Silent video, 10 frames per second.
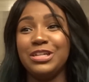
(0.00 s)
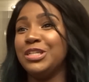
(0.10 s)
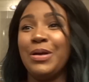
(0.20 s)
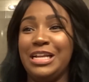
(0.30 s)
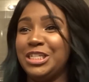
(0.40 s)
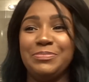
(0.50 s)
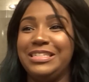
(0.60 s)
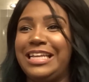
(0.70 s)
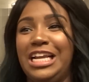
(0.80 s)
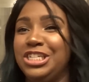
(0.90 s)
There's no
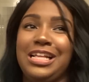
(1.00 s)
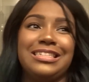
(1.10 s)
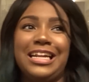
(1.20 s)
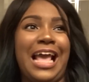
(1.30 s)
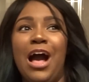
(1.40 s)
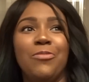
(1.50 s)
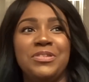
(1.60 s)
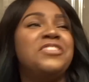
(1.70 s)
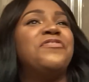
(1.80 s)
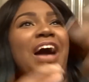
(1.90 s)
instrumentation that's gonna help
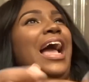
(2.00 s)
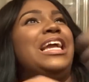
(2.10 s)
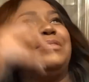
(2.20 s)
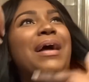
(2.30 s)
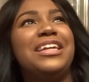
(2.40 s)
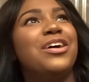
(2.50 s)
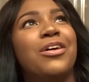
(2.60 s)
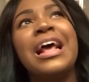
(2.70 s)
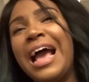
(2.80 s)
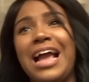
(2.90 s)
me find my
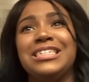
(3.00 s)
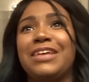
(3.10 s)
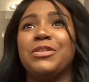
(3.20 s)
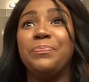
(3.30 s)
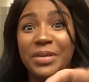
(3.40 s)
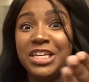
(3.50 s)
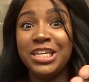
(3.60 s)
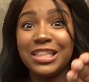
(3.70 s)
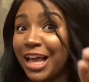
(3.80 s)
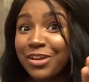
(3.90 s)
note. I just have to
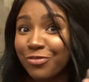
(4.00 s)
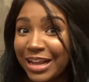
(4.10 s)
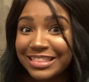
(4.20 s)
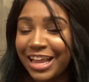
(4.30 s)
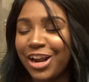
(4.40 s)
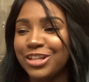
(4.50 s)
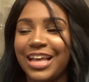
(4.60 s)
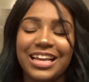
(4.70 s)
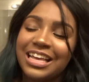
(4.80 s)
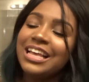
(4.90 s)
be, like, right there.
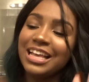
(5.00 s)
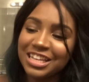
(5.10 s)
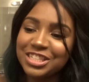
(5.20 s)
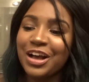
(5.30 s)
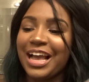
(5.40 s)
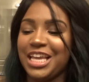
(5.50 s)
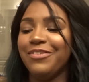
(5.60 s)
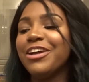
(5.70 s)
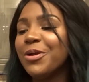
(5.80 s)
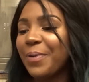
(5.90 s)
Like, so I
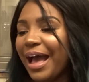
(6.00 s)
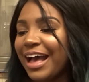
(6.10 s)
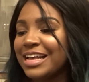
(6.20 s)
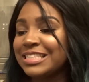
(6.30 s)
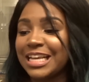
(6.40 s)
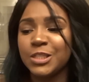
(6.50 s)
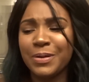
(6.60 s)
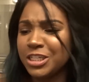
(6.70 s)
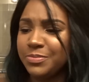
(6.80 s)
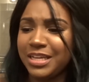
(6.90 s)
give her a pass,
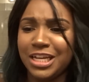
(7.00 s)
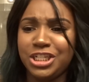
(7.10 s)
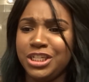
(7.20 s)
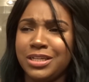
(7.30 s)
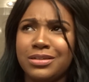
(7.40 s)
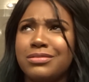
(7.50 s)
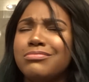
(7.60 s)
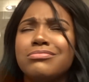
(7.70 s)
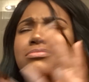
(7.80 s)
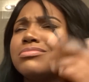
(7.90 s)
especially because she
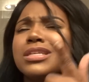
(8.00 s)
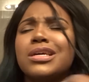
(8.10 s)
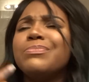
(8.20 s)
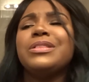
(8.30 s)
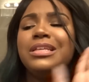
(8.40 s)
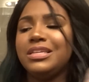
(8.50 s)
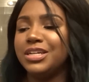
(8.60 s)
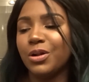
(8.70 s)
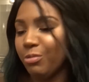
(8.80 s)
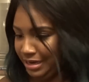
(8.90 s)
completely
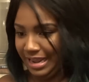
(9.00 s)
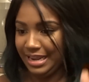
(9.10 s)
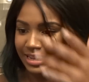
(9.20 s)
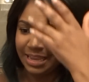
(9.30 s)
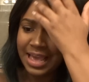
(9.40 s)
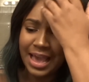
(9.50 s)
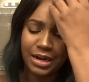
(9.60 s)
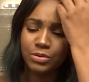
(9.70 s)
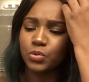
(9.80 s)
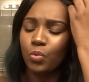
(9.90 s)
did a 180,
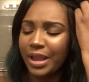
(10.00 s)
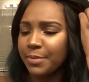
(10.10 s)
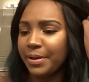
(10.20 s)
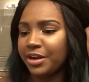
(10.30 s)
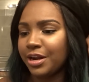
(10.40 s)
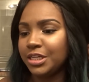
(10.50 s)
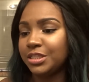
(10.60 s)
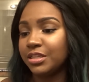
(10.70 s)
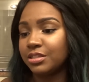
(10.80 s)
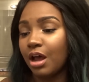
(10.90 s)
and it was way better as
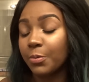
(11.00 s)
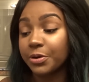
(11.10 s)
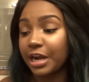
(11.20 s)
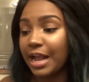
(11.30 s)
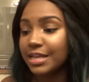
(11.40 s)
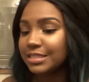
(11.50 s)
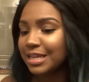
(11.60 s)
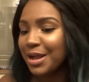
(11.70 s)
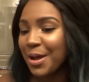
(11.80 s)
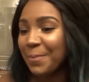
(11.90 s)
the song
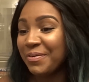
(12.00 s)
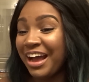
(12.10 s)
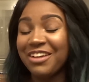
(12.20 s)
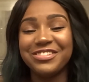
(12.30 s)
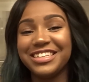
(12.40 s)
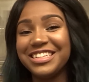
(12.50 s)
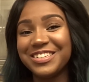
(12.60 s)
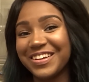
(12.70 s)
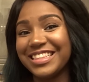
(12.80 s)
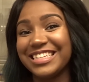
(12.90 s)
progressed. But I really
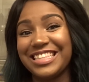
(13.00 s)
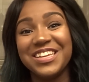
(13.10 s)
enjoyed this.